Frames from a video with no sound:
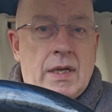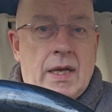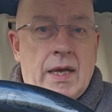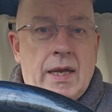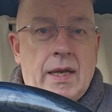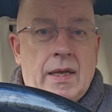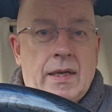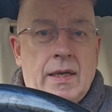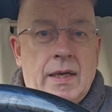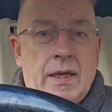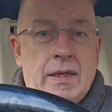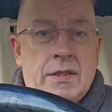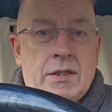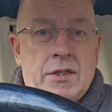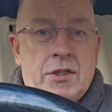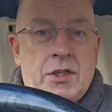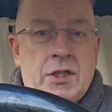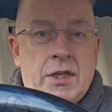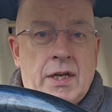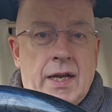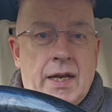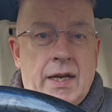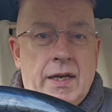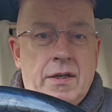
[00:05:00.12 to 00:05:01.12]
like it's
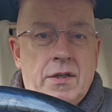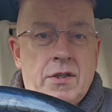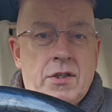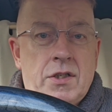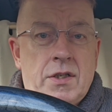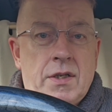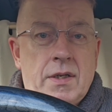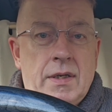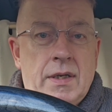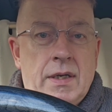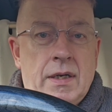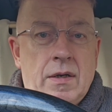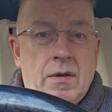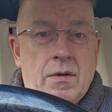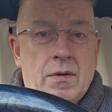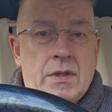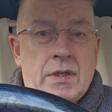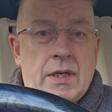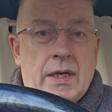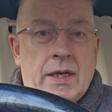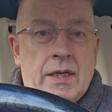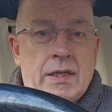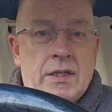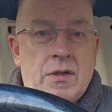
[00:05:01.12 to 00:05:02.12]
changed. It
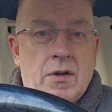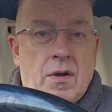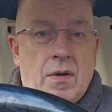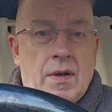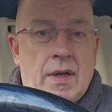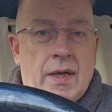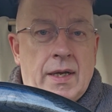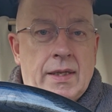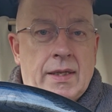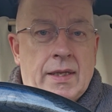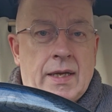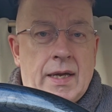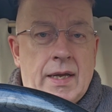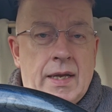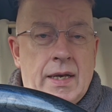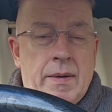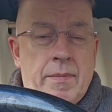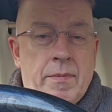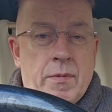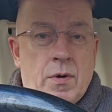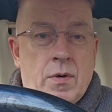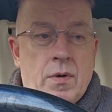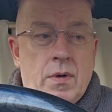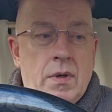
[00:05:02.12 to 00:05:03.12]
looks like it's not like that
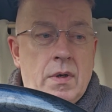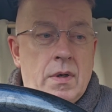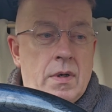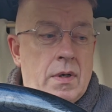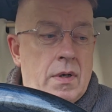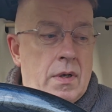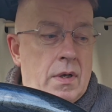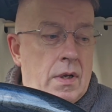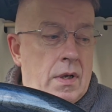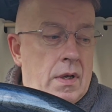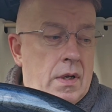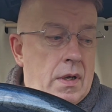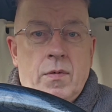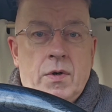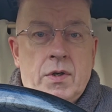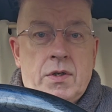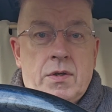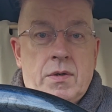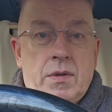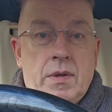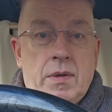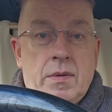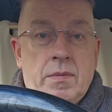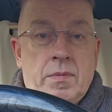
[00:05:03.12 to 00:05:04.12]
anymore,
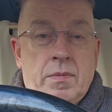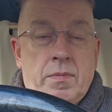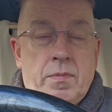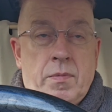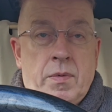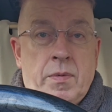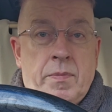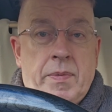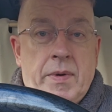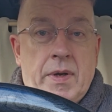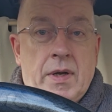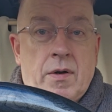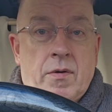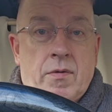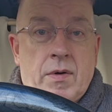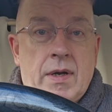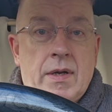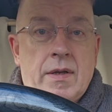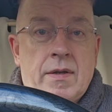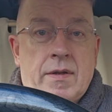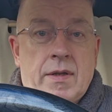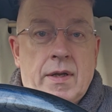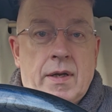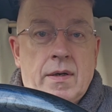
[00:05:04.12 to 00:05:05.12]
which would be a
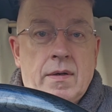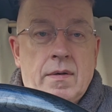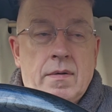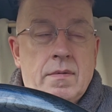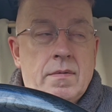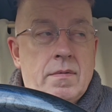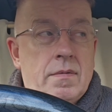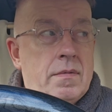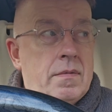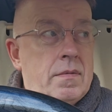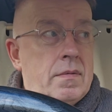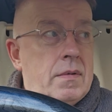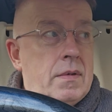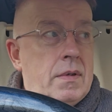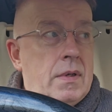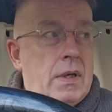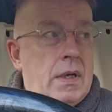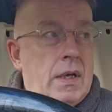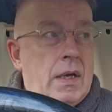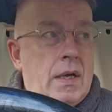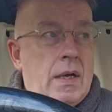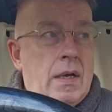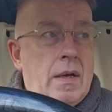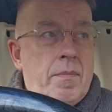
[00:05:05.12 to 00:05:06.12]
great thing.
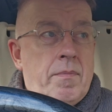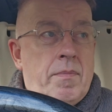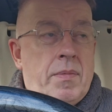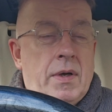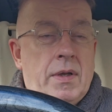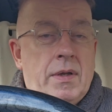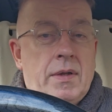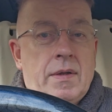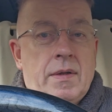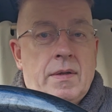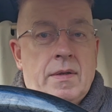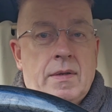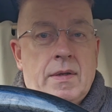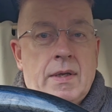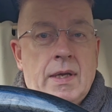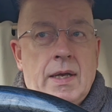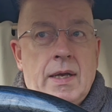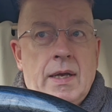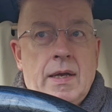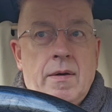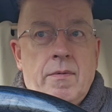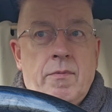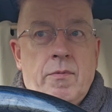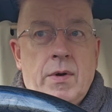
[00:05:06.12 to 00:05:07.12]
But
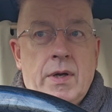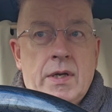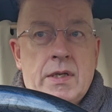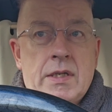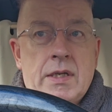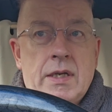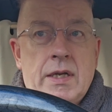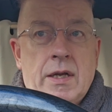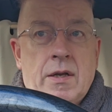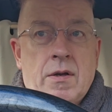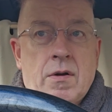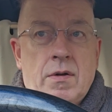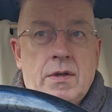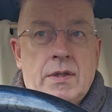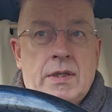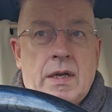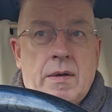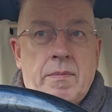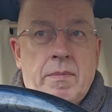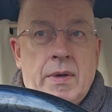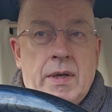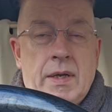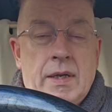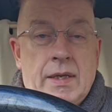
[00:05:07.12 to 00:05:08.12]
they recently
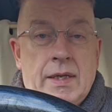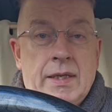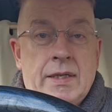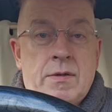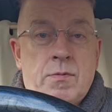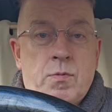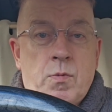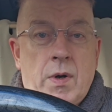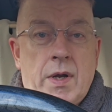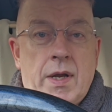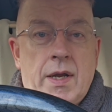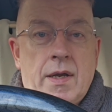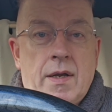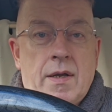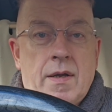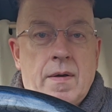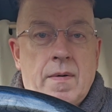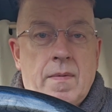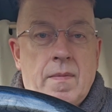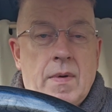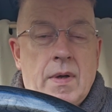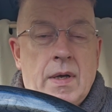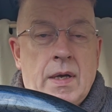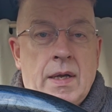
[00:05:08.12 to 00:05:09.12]
contacted me this week
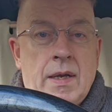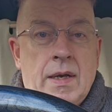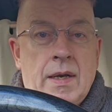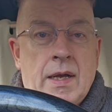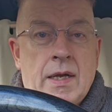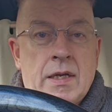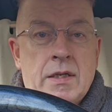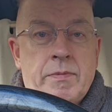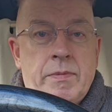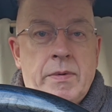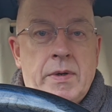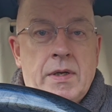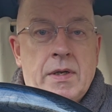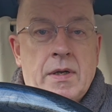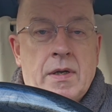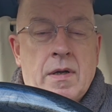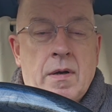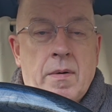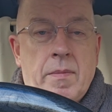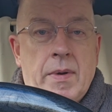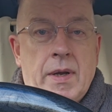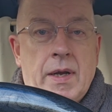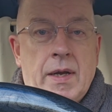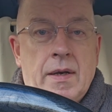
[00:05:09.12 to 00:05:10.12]
and asked me to
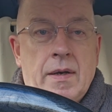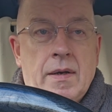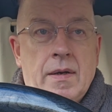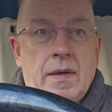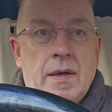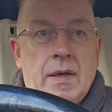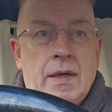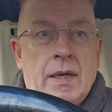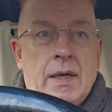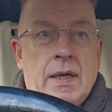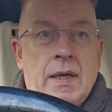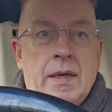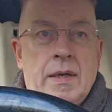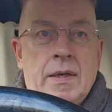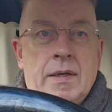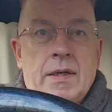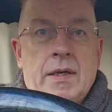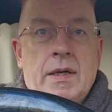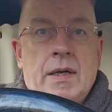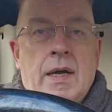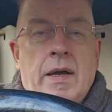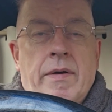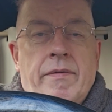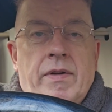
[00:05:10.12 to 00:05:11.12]
come in and
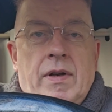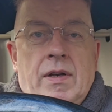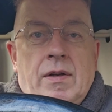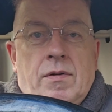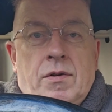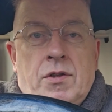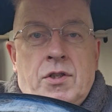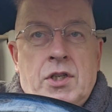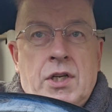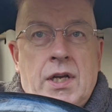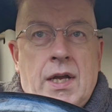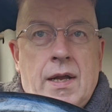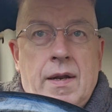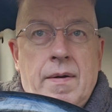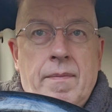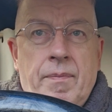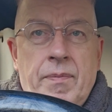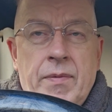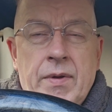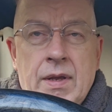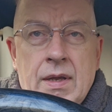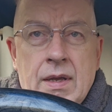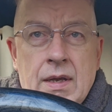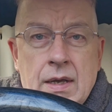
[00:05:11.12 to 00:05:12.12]
have a little chat.
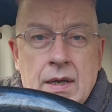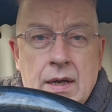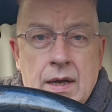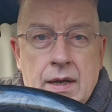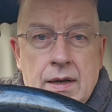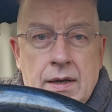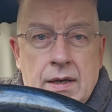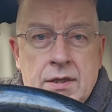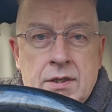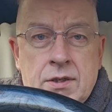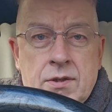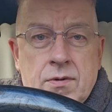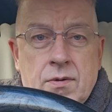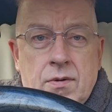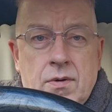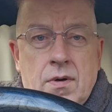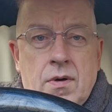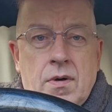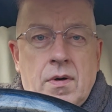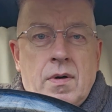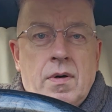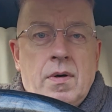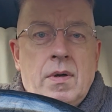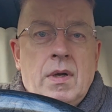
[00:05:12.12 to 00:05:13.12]
And I
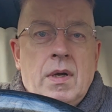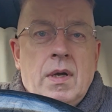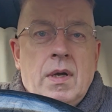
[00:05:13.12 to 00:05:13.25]
saw